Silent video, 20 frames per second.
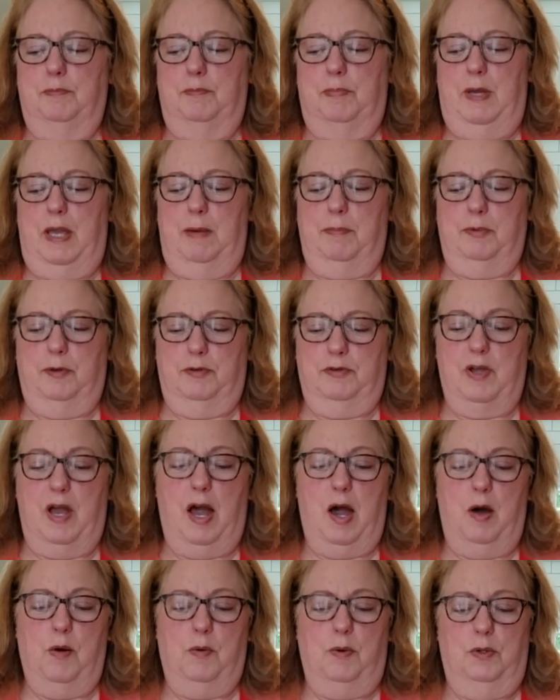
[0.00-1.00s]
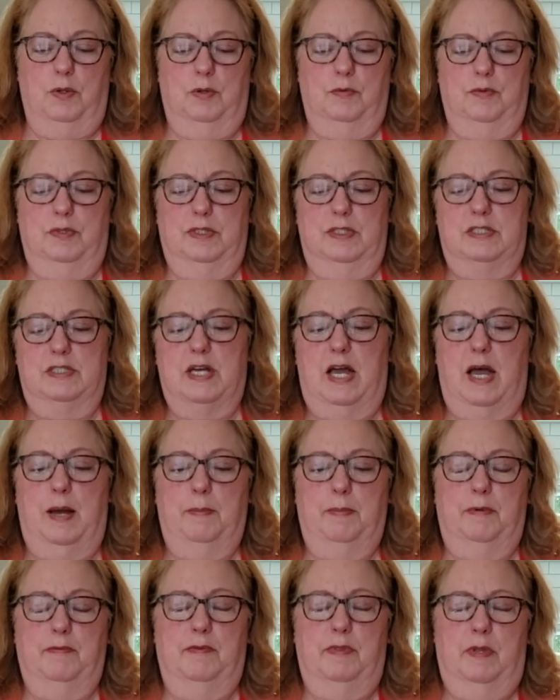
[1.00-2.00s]
paper towel over the
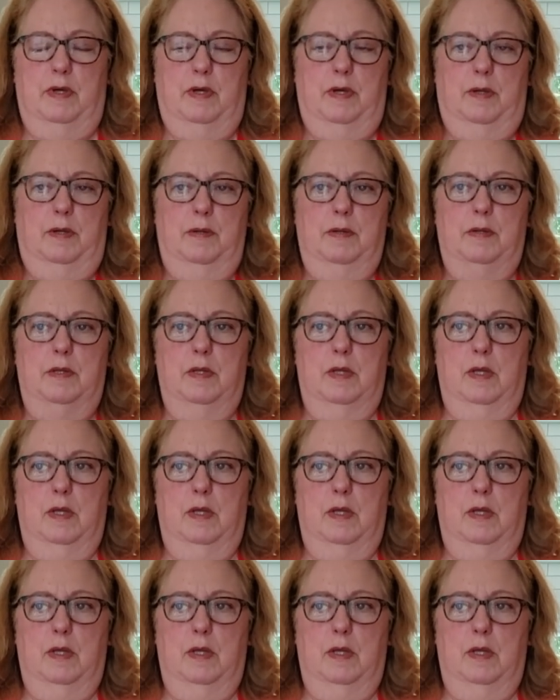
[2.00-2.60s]
top of the